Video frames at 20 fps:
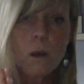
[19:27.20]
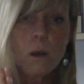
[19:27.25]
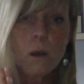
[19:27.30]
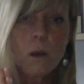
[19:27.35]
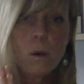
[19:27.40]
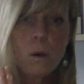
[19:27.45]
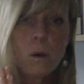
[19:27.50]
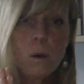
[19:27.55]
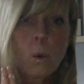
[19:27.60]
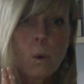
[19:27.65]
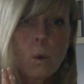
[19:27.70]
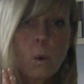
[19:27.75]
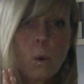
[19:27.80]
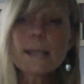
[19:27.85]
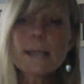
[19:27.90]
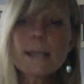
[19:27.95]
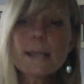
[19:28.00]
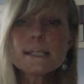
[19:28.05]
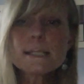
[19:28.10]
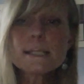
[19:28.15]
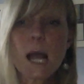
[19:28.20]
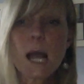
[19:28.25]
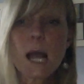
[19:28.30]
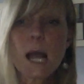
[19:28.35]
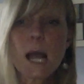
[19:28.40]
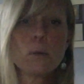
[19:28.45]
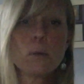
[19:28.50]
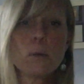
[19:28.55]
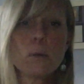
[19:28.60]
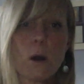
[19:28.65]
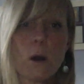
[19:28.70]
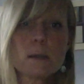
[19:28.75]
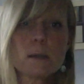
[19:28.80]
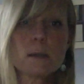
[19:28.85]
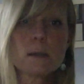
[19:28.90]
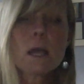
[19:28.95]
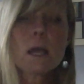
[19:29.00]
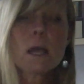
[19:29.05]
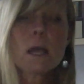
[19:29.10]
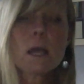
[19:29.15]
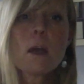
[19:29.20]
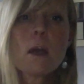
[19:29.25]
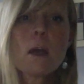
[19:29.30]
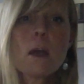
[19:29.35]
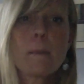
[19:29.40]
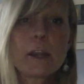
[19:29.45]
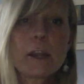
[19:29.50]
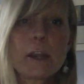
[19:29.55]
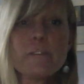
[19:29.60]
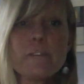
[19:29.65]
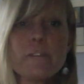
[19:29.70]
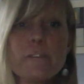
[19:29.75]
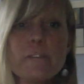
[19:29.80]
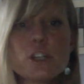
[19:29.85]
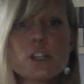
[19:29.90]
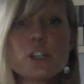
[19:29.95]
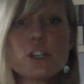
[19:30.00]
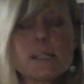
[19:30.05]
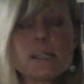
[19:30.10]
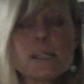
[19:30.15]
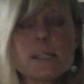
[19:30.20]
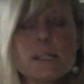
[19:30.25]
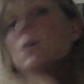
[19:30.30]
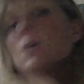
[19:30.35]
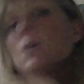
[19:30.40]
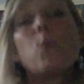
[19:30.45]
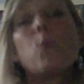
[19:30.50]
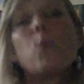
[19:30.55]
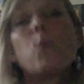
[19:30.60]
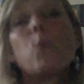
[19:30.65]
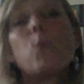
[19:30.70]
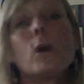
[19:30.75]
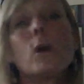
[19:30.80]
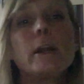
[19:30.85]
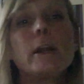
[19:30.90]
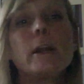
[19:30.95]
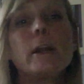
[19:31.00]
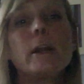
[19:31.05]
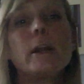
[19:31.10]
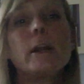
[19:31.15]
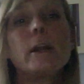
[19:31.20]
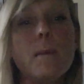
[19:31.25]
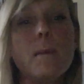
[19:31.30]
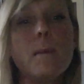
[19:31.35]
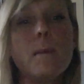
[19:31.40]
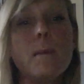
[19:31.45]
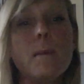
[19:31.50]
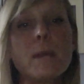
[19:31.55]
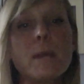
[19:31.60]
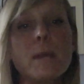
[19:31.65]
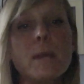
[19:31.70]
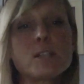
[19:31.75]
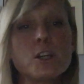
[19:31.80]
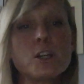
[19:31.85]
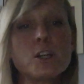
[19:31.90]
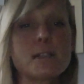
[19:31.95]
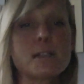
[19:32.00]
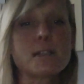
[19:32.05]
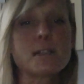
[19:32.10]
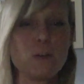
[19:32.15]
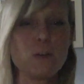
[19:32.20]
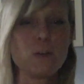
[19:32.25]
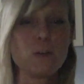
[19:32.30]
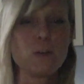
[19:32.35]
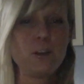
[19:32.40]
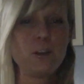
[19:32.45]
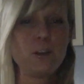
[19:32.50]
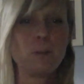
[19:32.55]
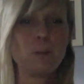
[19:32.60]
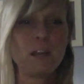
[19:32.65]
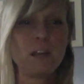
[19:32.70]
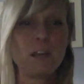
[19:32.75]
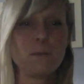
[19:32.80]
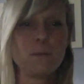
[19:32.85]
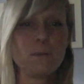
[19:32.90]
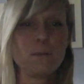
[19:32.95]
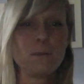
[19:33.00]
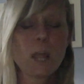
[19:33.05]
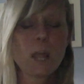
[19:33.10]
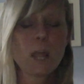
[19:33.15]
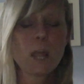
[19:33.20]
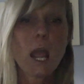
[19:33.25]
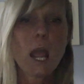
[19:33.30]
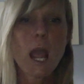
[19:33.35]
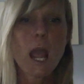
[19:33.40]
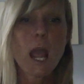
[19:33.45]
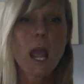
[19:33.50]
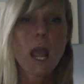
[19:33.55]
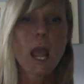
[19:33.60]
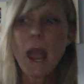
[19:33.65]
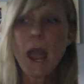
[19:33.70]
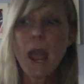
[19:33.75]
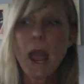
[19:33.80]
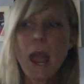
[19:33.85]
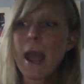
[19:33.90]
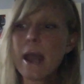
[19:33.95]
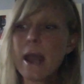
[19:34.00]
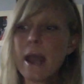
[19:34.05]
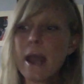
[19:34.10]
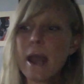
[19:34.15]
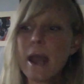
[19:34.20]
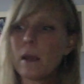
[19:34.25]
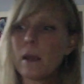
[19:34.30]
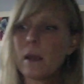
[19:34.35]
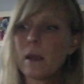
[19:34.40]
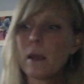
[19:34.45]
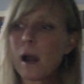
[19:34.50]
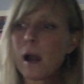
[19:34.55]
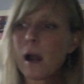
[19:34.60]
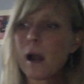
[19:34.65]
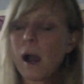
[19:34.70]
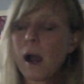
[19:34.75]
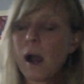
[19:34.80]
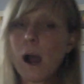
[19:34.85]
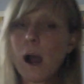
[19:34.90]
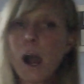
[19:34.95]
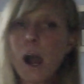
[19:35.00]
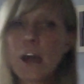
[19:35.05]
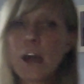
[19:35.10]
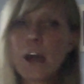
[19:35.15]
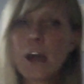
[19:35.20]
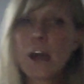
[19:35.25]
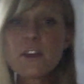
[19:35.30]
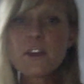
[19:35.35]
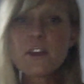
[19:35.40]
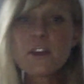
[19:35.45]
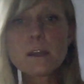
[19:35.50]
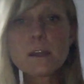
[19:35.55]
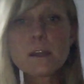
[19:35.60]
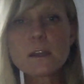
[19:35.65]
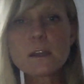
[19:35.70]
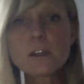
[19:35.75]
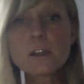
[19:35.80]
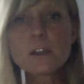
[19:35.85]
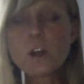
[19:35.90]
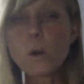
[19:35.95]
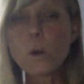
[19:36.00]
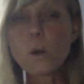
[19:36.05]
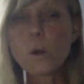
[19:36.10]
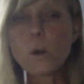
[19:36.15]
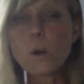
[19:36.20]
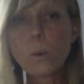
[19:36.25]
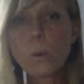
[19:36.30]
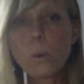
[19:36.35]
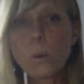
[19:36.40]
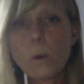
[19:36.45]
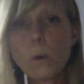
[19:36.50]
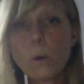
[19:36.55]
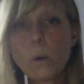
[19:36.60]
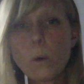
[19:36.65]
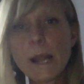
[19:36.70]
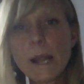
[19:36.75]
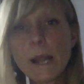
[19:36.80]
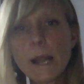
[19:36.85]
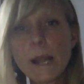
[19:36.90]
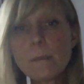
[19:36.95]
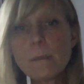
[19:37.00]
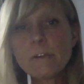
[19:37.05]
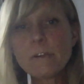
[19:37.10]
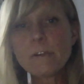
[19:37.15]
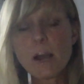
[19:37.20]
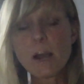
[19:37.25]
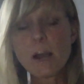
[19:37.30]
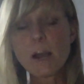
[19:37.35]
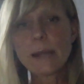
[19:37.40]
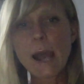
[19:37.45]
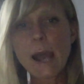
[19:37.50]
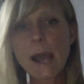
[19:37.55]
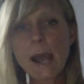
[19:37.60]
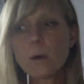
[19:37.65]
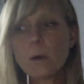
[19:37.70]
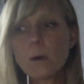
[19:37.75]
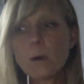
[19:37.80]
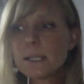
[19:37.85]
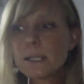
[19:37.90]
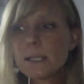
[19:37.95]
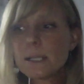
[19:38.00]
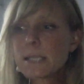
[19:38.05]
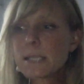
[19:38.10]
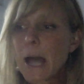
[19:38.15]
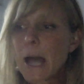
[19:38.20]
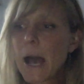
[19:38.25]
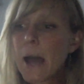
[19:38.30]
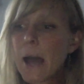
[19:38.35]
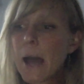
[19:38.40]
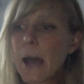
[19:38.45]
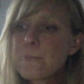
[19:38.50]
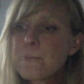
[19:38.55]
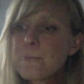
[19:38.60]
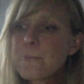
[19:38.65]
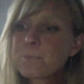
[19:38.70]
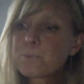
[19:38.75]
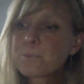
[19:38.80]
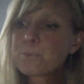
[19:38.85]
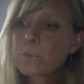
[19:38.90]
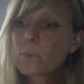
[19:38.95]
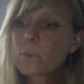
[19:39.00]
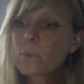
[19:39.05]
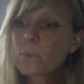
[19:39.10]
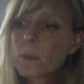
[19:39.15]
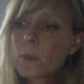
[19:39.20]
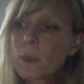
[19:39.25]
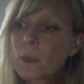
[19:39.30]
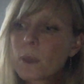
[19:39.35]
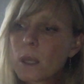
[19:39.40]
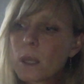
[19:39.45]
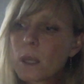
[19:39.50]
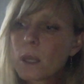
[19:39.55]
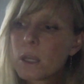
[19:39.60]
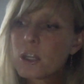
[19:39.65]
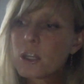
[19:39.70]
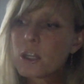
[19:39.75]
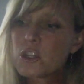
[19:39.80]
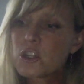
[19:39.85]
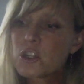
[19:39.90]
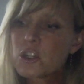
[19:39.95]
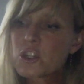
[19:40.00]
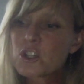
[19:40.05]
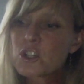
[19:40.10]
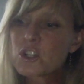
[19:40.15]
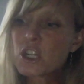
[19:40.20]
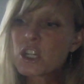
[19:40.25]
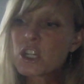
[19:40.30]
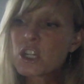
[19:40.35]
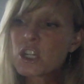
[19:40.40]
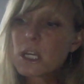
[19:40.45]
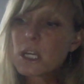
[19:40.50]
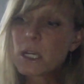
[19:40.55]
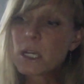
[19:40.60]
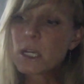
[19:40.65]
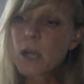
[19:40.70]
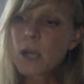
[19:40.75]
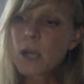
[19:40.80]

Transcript: what I decided was my conversions still weren't as good as I knew they could be. And I think, what I came to find out is that she